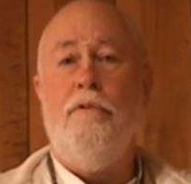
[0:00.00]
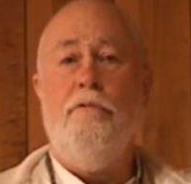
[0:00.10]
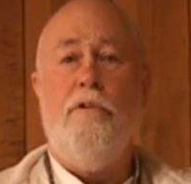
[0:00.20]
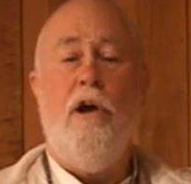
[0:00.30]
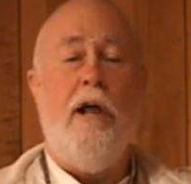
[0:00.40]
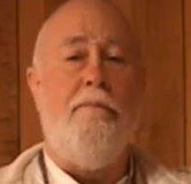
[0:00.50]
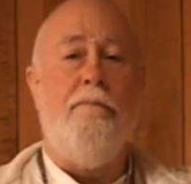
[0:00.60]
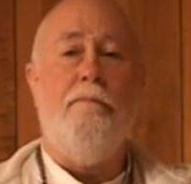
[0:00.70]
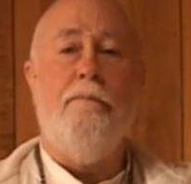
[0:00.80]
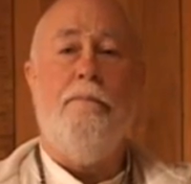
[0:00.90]
You're fine.
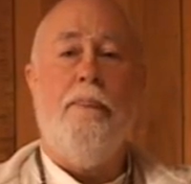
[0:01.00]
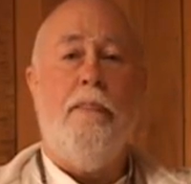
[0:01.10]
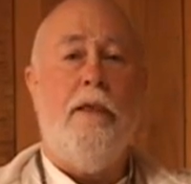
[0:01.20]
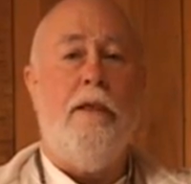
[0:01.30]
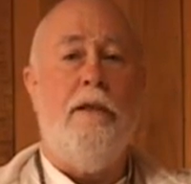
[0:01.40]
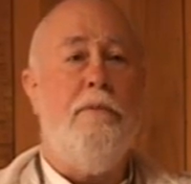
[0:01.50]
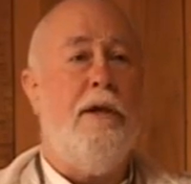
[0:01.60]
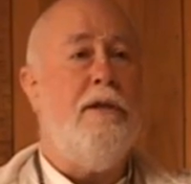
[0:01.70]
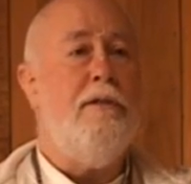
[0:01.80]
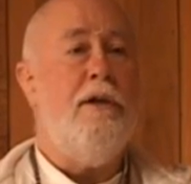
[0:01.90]

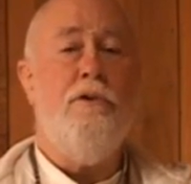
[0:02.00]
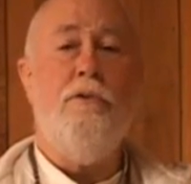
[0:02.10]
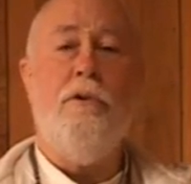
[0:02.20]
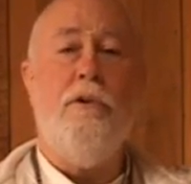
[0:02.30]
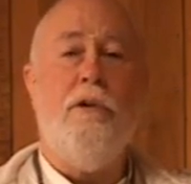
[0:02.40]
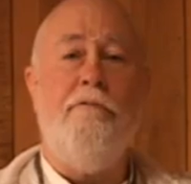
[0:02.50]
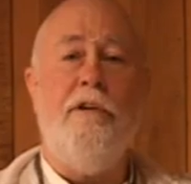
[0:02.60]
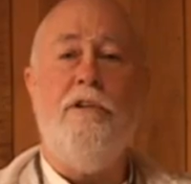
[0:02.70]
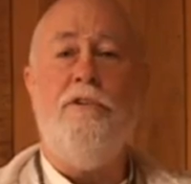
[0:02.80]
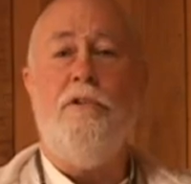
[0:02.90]
Anybody that you can
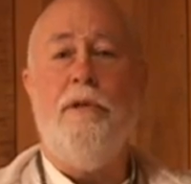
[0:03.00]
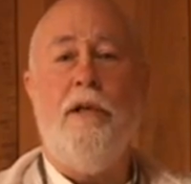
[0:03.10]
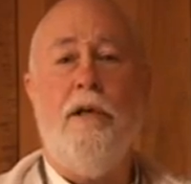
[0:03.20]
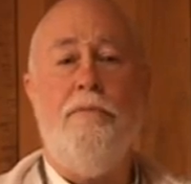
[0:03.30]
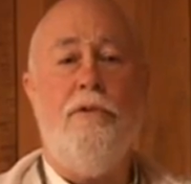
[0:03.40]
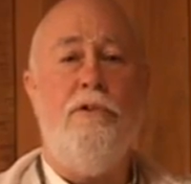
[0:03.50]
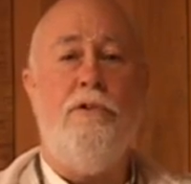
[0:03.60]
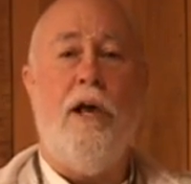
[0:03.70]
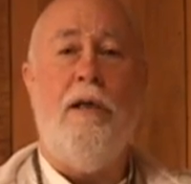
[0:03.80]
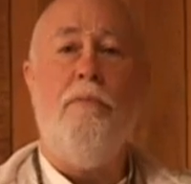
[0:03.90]
convince to become your
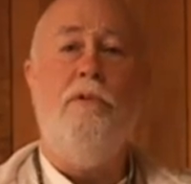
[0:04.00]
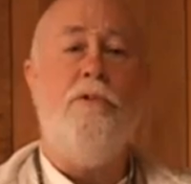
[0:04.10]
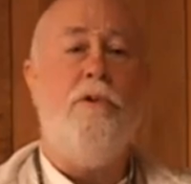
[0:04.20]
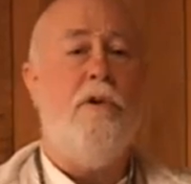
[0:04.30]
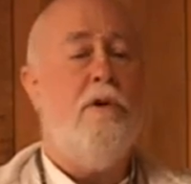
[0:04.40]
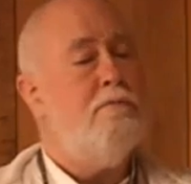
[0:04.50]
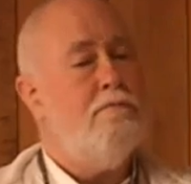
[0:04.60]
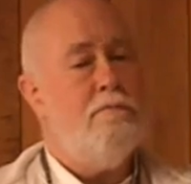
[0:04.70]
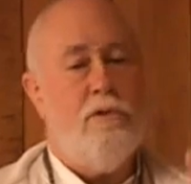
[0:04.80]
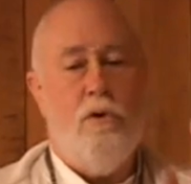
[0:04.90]
disciples,
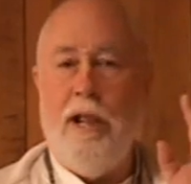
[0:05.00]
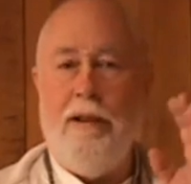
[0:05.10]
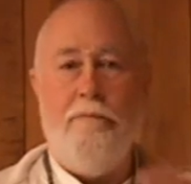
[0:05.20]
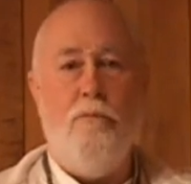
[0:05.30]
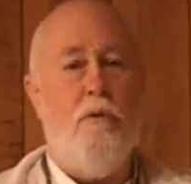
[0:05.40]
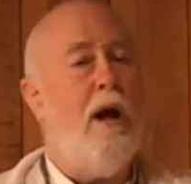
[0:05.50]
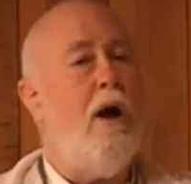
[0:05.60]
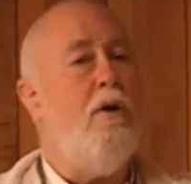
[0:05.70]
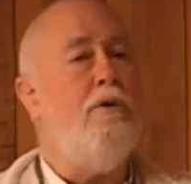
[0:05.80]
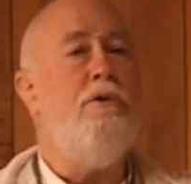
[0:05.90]
great, more
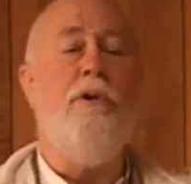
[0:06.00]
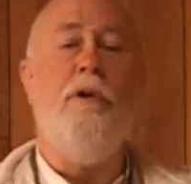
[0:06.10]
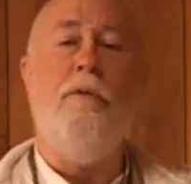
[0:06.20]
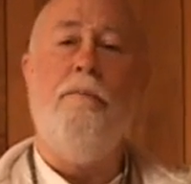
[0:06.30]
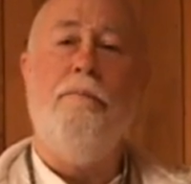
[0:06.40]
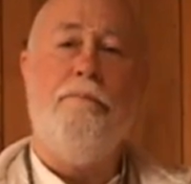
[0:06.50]
power to you.